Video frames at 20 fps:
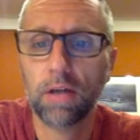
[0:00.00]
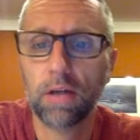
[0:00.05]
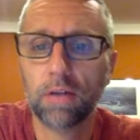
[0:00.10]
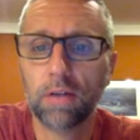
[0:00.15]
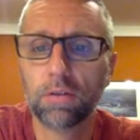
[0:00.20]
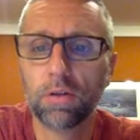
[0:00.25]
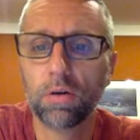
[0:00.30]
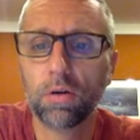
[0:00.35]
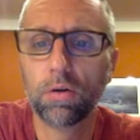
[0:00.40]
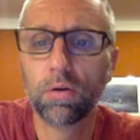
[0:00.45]

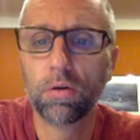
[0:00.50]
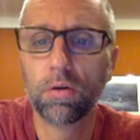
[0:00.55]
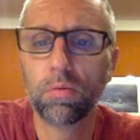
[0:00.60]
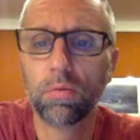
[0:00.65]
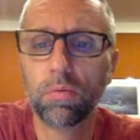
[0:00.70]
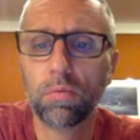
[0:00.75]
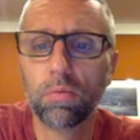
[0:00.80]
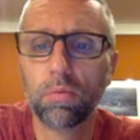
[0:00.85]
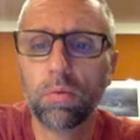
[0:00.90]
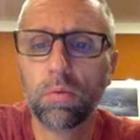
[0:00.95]

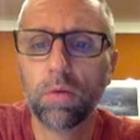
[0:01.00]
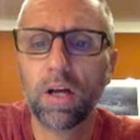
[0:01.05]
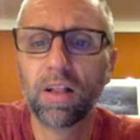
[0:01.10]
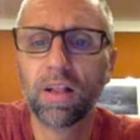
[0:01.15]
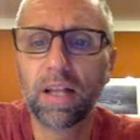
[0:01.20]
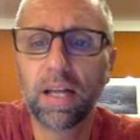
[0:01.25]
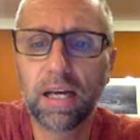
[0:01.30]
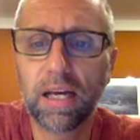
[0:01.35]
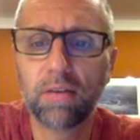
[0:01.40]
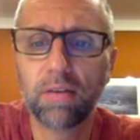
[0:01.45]
So a
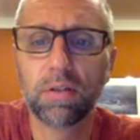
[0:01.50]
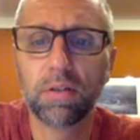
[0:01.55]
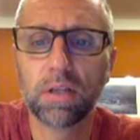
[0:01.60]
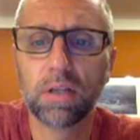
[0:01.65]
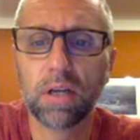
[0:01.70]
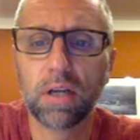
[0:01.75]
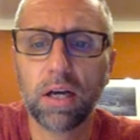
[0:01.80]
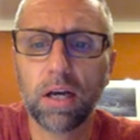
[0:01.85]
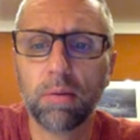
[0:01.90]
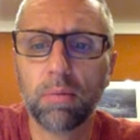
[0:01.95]
lot of the
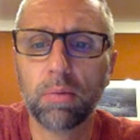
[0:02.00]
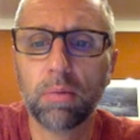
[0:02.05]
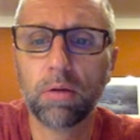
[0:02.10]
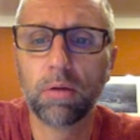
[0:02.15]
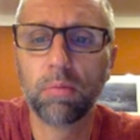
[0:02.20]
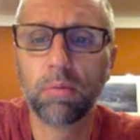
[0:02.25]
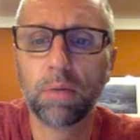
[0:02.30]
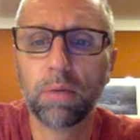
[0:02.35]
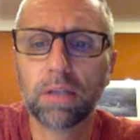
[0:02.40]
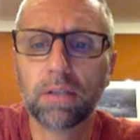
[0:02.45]
time,
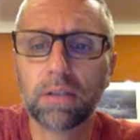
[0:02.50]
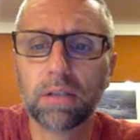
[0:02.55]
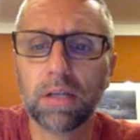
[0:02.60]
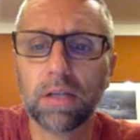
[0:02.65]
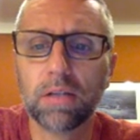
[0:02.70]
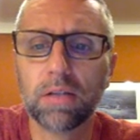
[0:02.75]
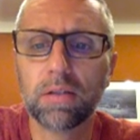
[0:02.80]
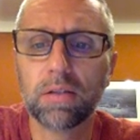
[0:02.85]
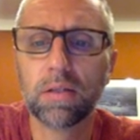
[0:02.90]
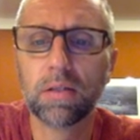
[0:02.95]
it makes
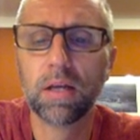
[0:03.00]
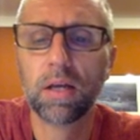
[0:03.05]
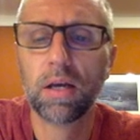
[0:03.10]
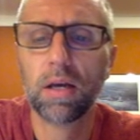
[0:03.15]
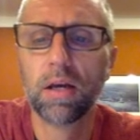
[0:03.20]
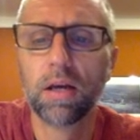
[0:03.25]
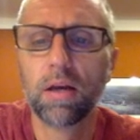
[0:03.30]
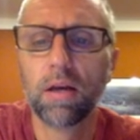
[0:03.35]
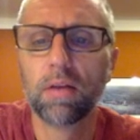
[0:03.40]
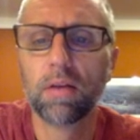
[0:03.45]
sense
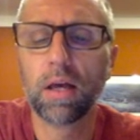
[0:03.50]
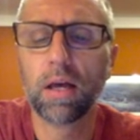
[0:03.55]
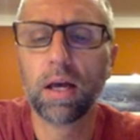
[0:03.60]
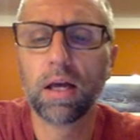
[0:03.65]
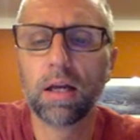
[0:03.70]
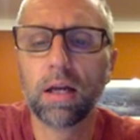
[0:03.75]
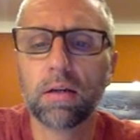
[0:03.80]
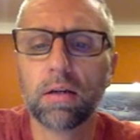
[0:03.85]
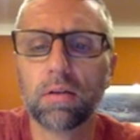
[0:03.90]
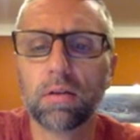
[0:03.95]

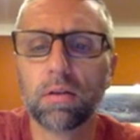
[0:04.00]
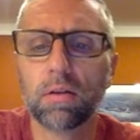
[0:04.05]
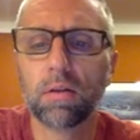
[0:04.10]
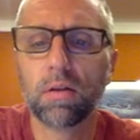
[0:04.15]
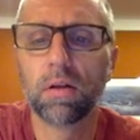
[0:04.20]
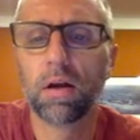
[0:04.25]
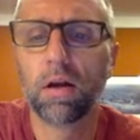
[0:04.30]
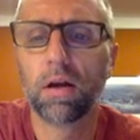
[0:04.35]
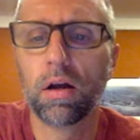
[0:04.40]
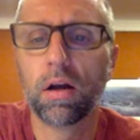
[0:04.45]
that
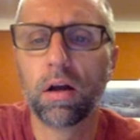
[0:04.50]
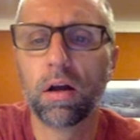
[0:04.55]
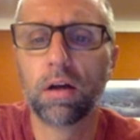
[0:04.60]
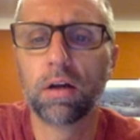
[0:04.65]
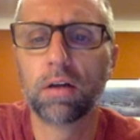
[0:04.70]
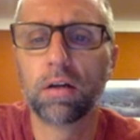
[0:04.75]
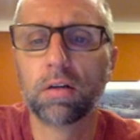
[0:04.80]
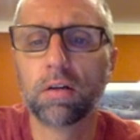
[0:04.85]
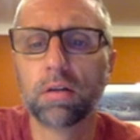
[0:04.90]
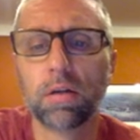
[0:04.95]

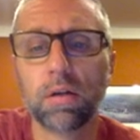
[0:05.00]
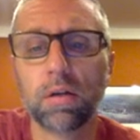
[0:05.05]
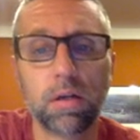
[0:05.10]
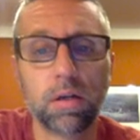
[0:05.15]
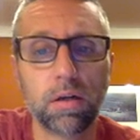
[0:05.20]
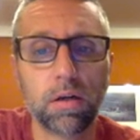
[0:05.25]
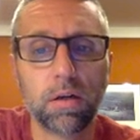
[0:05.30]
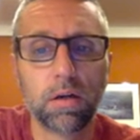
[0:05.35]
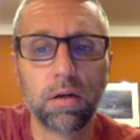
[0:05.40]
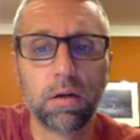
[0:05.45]
our
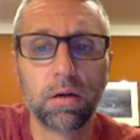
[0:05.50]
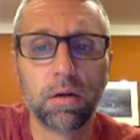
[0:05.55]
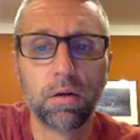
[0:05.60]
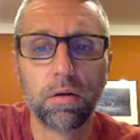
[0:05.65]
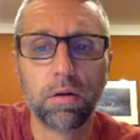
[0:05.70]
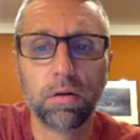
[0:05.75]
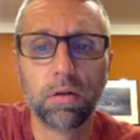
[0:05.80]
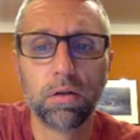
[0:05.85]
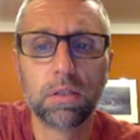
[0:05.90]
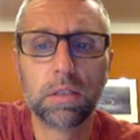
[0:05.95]

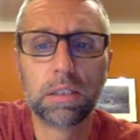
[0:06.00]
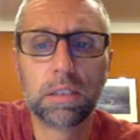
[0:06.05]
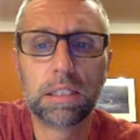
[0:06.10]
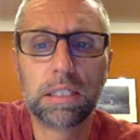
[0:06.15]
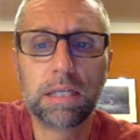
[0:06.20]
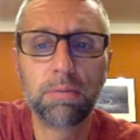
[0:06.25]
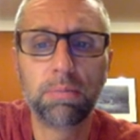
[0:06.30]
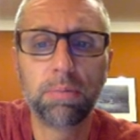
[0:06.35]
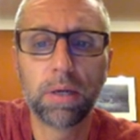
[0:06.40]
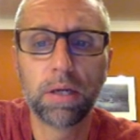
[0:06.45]

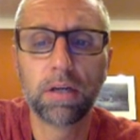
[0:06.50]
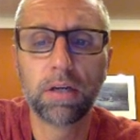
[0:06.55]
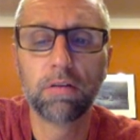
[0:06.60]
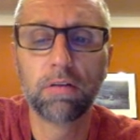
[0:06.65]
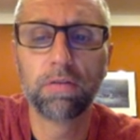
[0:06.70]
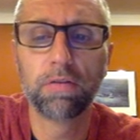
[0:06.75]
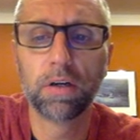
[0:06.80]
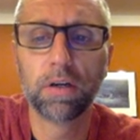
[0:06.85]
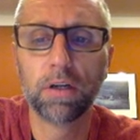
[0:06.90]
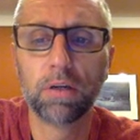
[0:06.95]

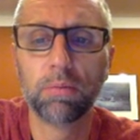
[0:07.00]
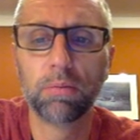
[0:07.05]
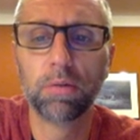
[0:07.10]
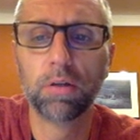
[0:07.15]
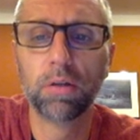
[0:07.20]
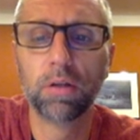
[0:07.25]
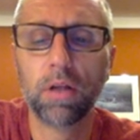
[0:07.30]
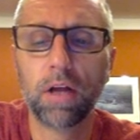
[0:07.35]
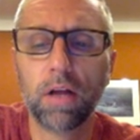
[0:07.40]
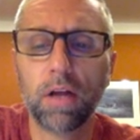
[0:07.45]
dependent
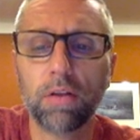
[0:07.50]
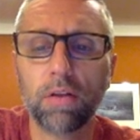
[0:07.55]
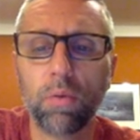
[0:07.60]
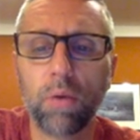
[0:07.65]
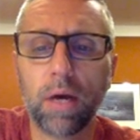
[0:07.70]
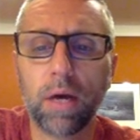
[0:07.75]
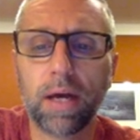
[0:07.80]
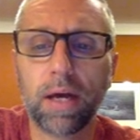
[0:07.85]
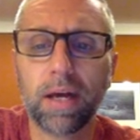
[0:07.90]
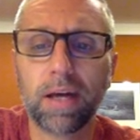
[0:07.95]
variable on the
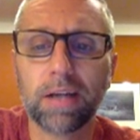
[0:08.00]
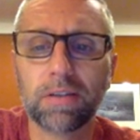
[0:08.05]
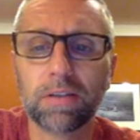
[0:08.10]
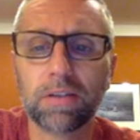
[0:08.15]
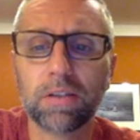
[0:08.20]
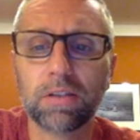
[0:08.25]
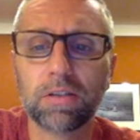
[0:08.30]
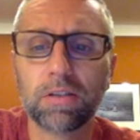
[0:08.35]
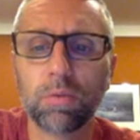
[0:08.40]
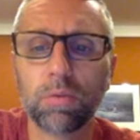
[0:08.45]

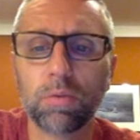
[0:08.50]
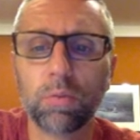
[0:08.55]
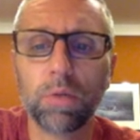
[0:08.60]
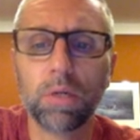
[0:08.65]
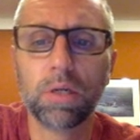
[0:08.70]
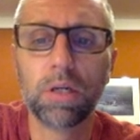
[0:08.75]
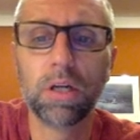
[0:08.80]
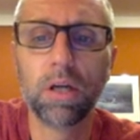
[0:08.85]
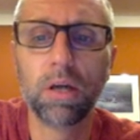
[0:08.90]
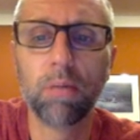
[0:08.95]
y-axis, when we
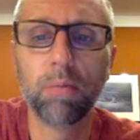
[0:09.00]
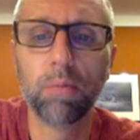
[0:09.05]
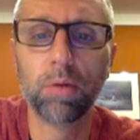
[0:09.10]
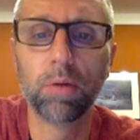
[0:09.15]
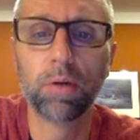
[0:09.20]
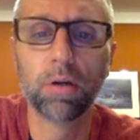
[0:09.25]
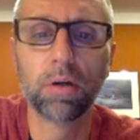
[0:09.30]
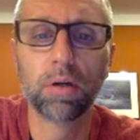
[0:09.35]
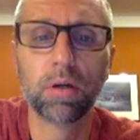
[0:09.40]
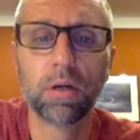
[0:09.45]

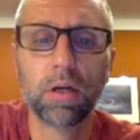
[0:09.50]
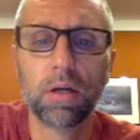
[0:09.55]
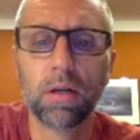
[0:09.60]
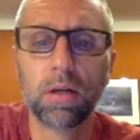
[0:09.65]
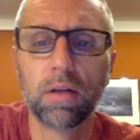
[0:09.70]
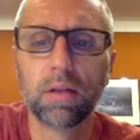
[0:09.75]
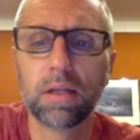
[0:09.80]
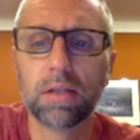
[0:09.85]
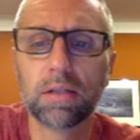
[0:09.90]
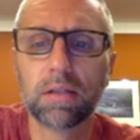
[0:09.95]
number
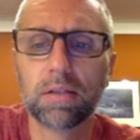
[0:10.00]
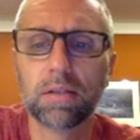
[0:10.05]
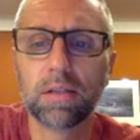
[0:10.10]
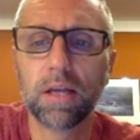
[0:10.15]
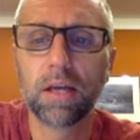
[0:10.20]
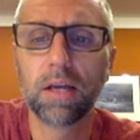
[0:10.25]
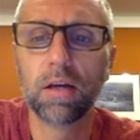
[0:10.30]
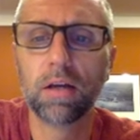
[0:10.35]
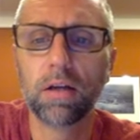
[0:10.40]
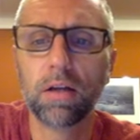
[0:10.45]
that
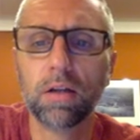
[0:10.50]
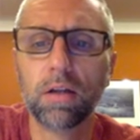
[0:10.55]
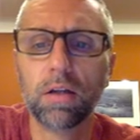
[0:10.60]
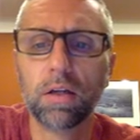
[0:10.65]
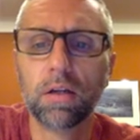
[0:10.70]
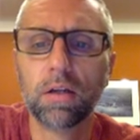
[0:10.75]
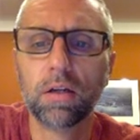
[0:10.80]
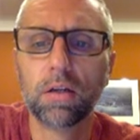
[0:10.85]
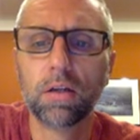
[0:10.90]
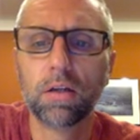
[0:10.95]
scale,
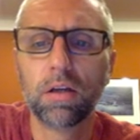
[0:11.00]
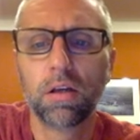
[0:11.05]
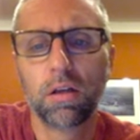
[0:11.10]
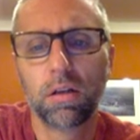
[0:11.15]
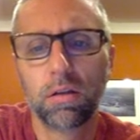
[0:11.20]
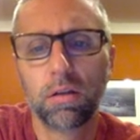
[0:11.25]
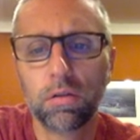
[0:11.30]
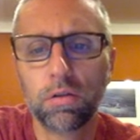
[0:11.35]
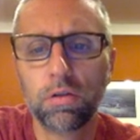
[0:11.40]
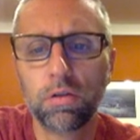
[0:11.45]

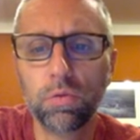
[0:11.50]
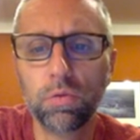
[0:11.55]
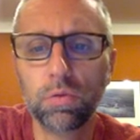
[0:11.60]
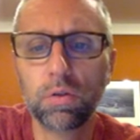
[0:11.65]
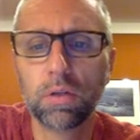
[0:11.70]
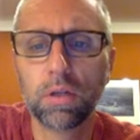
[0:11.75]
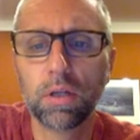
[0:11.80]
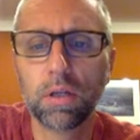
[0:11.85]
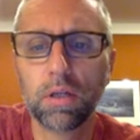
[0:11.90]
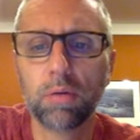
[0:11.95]

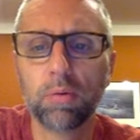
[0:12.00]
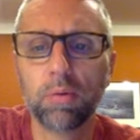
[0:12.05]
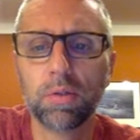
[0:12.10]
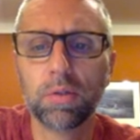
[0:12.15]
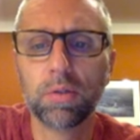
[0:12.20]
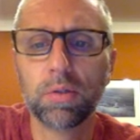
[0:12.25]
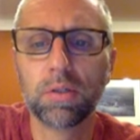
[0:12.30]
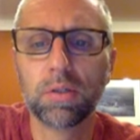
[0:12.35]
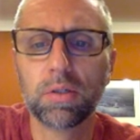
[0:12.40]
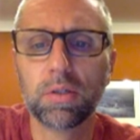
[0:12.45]
usually it will
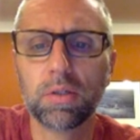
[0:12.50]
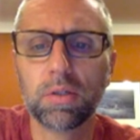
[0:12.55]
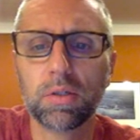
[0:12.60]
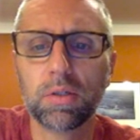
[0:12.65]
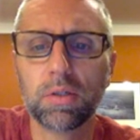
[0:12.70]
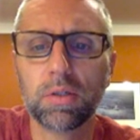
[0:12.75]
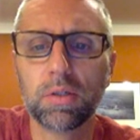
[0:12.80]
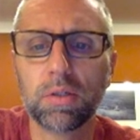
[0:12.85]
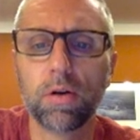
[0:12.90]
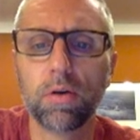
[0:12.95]
start at
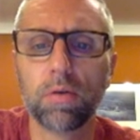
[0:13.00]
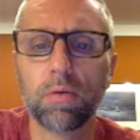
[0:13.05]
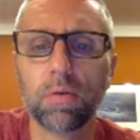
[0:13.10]
0.